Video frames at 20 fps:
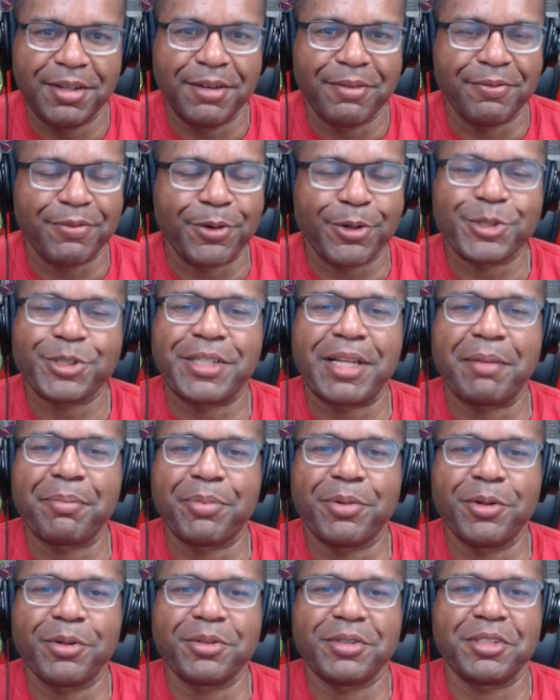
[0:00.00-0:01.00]
first
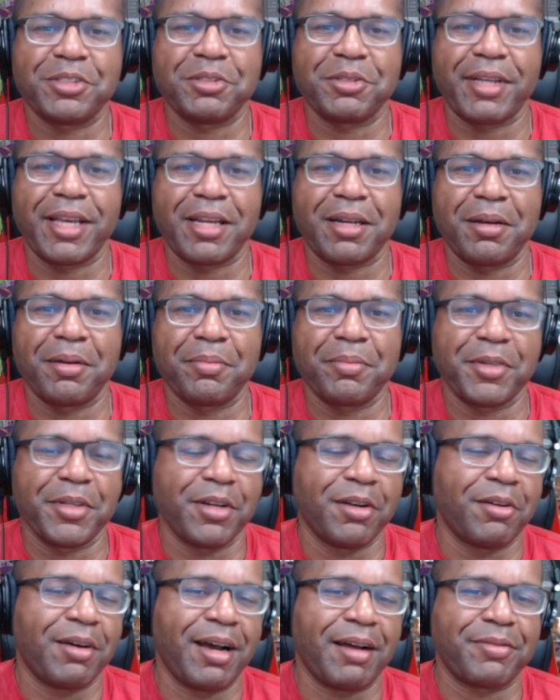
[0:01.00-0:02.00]
temple? Did you get them? You
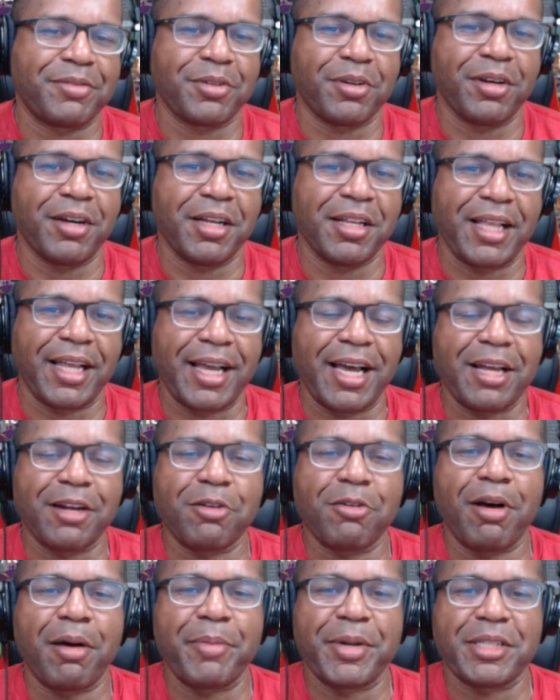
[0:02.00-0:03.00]
know, after like I
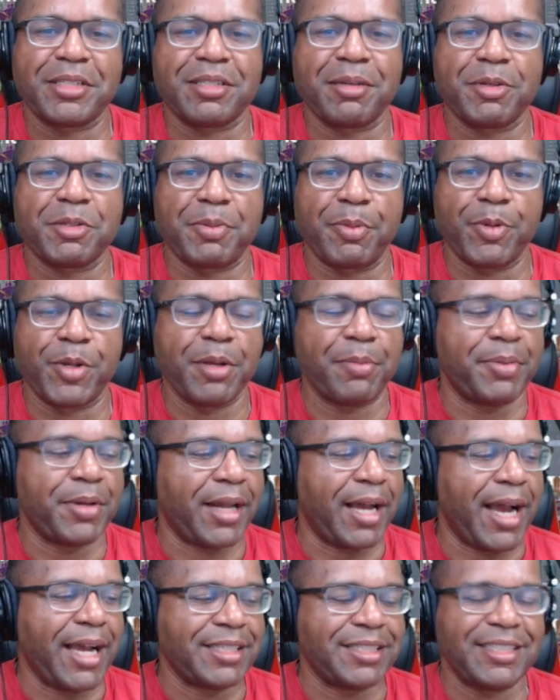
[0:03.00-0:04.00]
don't know how many summons people did,
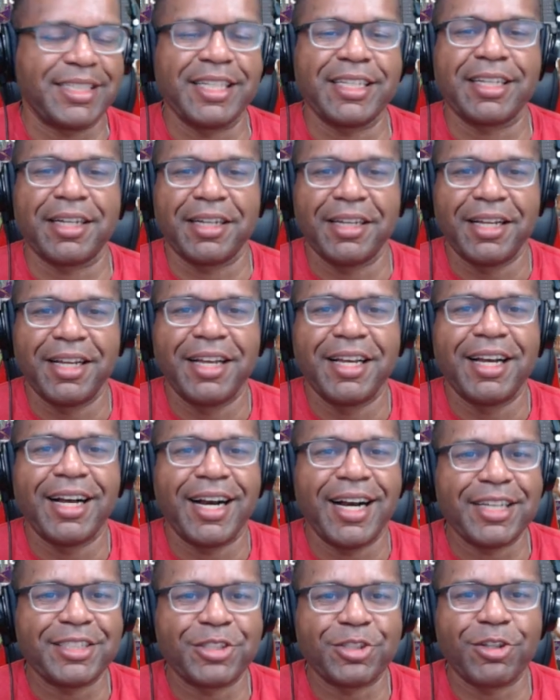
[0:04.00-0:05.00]
but
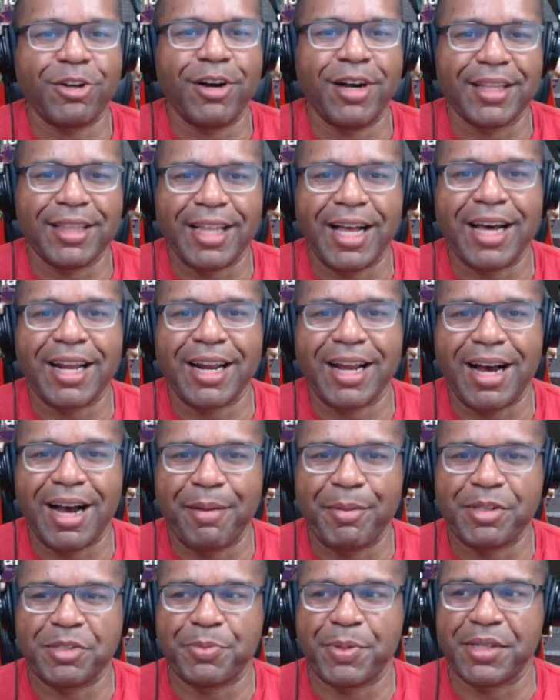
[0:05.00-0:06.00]
I saw a lot of
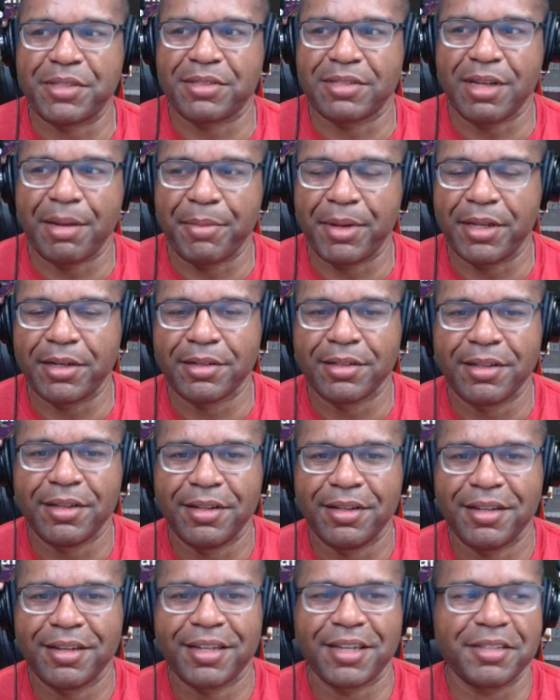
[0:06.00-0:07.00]
Ahmeds being summoned.
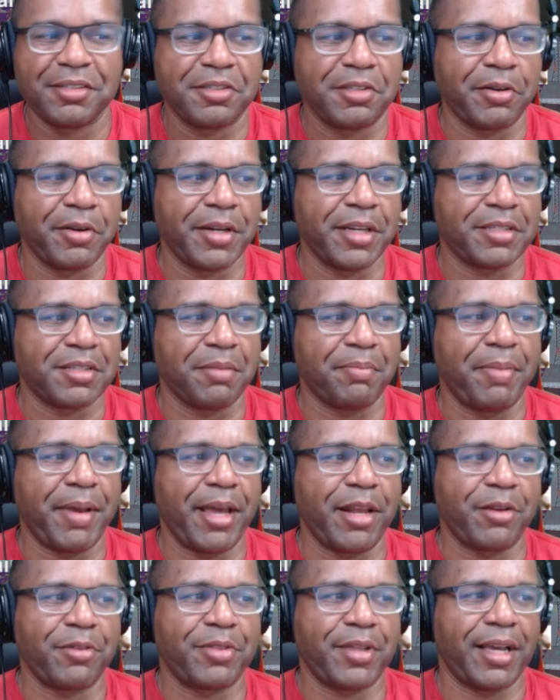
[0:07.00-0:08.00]
Considering it's a
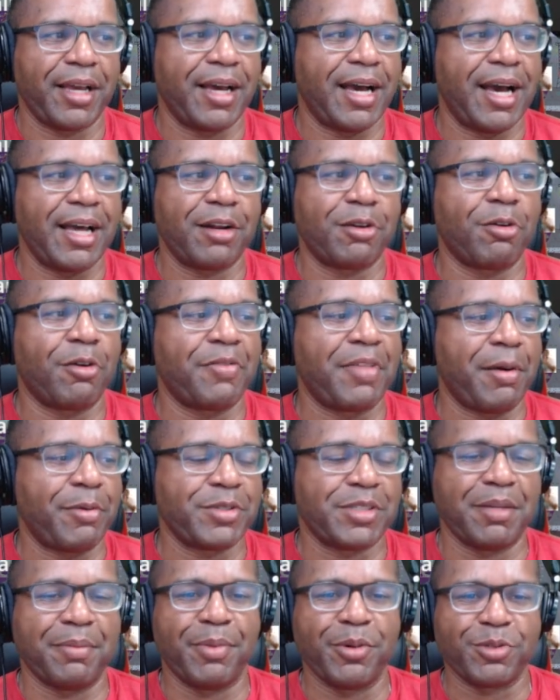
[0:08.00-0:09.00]
banner thing, I don't know if that
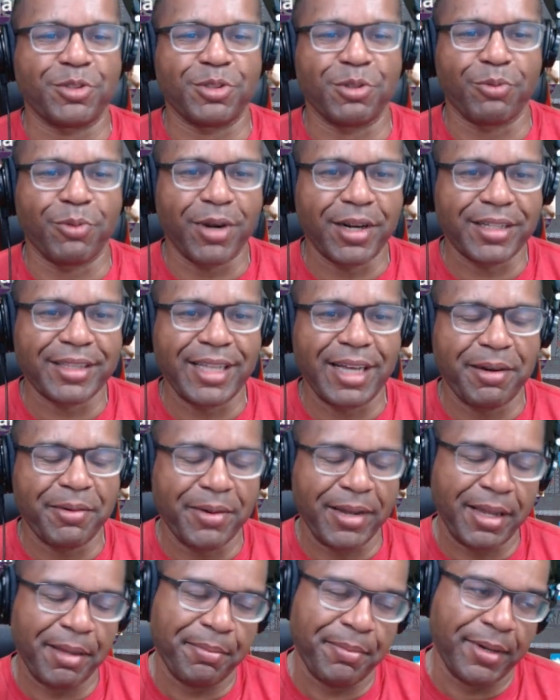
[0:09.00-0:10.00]
was supposed to work that
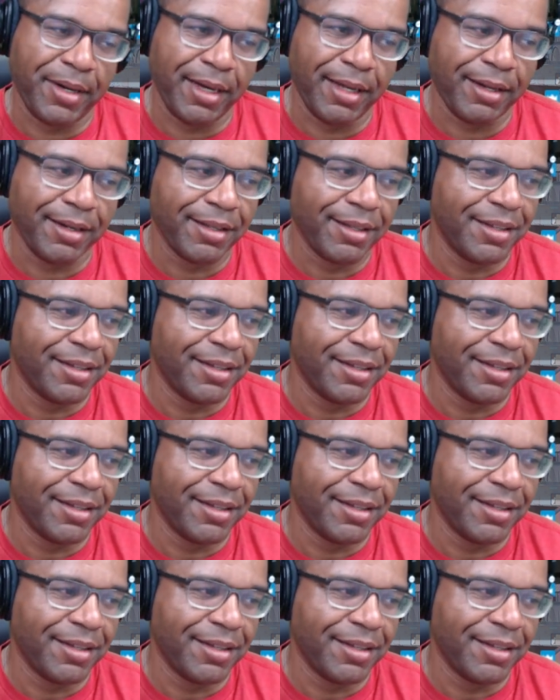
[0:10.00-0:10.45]
way, but